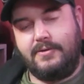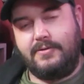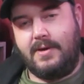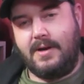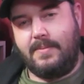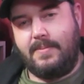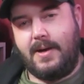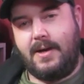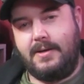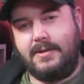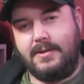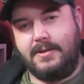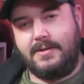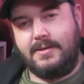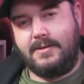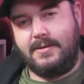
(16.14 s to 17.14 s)
a drunk
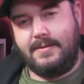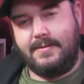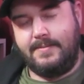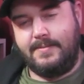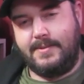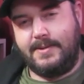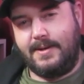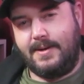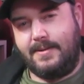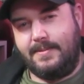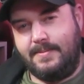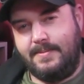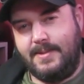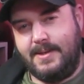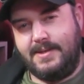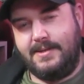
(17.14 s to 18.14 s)
purchase. So
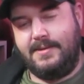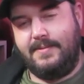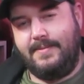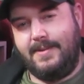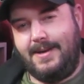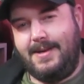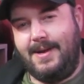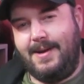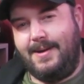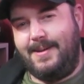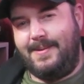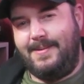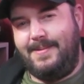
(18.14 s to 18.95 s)
this is a video